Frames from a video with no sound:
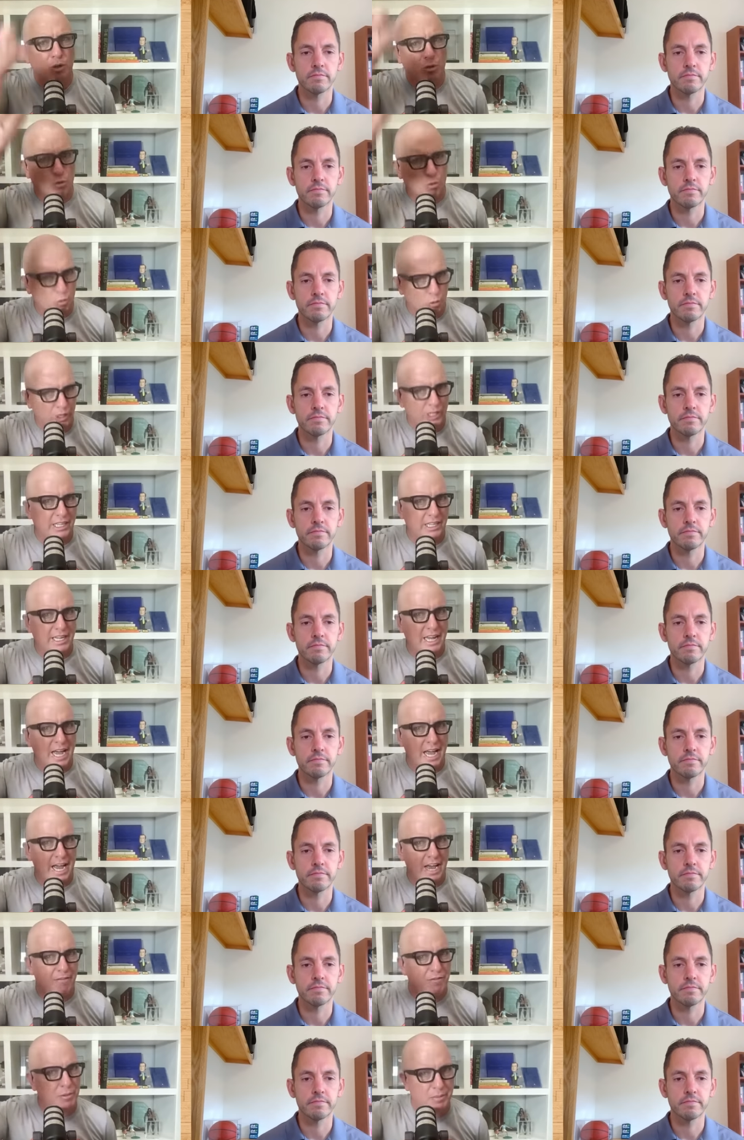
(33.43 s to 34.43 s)
Speaker 1: really
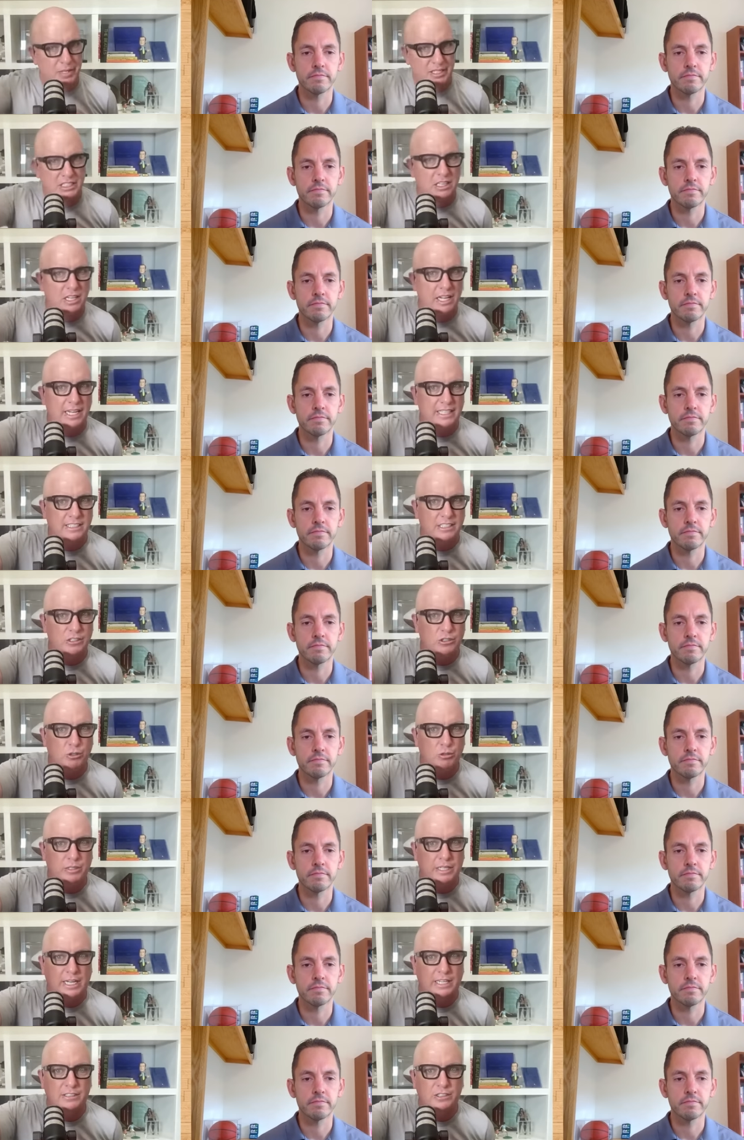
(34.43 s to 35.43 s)
have the best class in
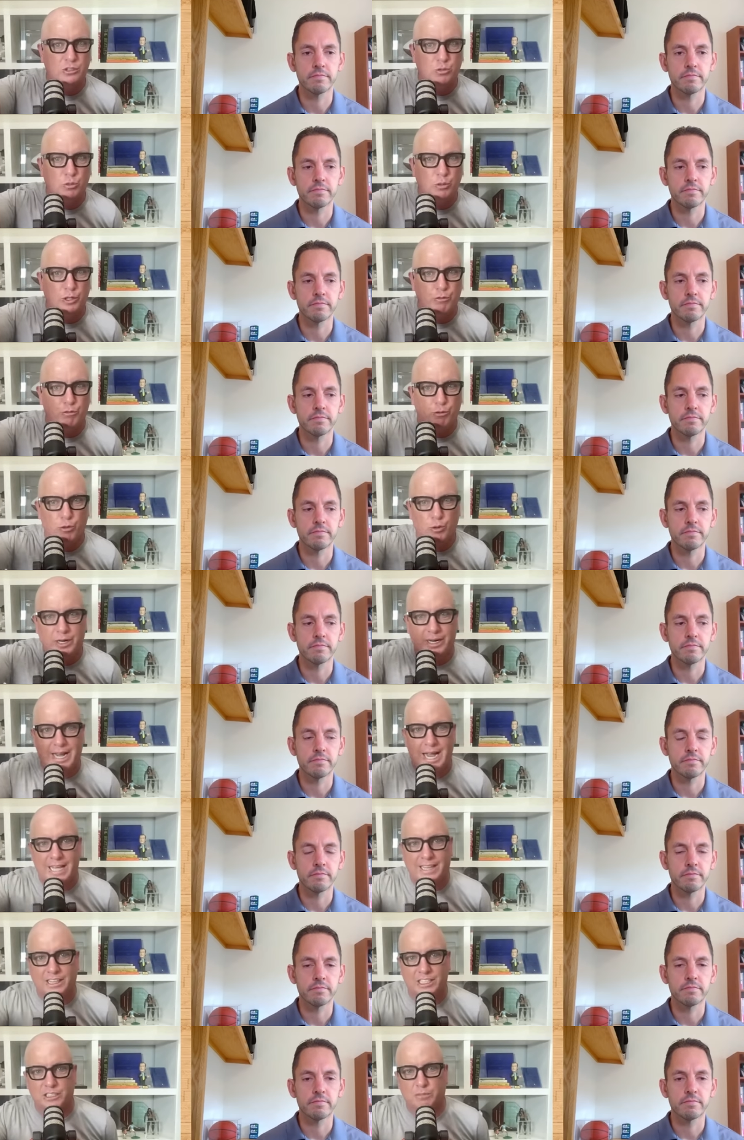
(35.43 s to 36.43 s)
2024
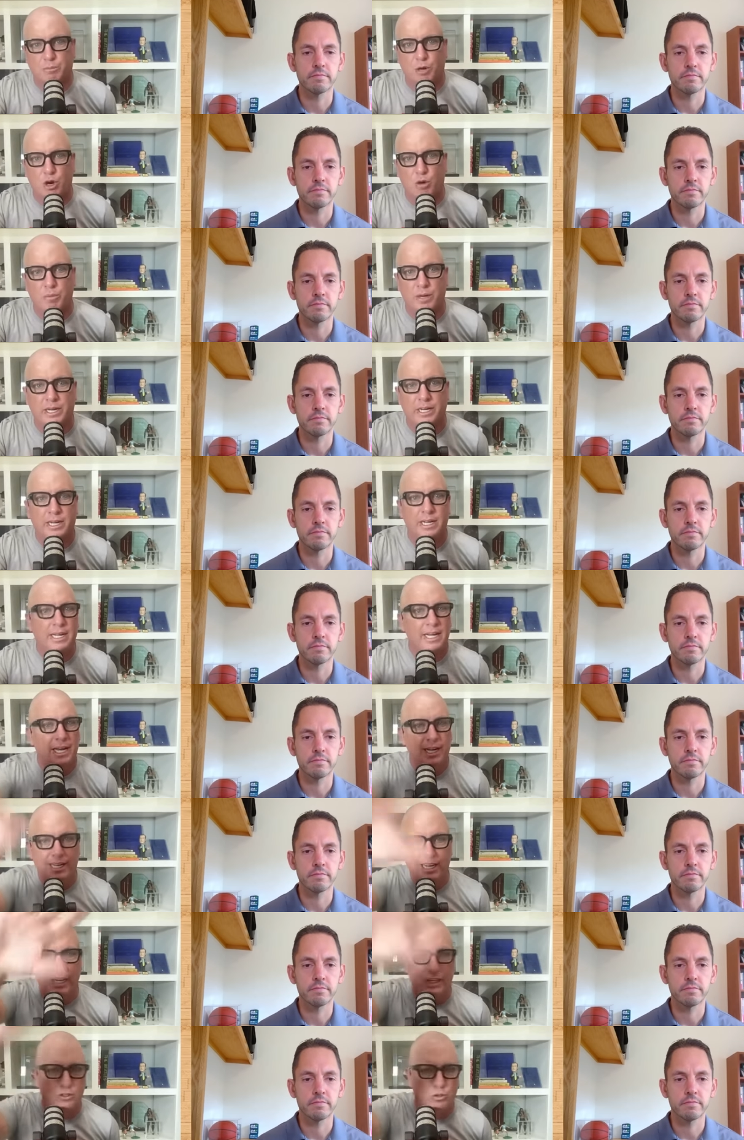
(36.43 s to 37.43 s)
at this moment?
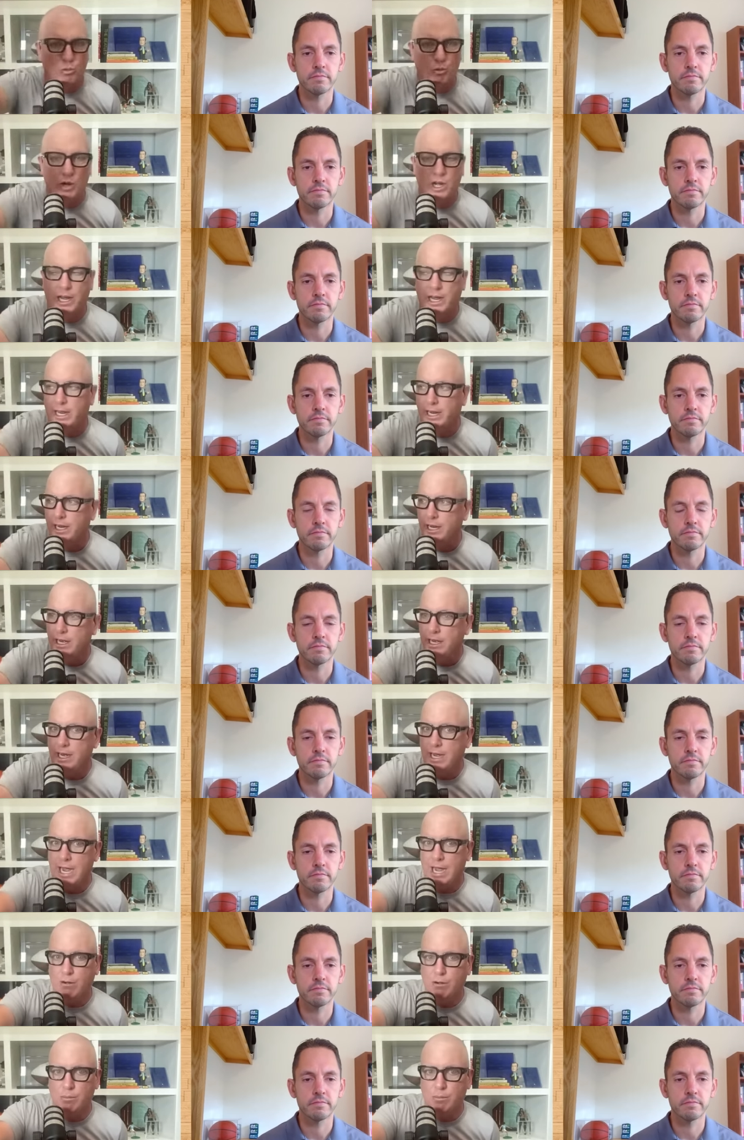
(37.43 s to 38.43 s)
And either way, how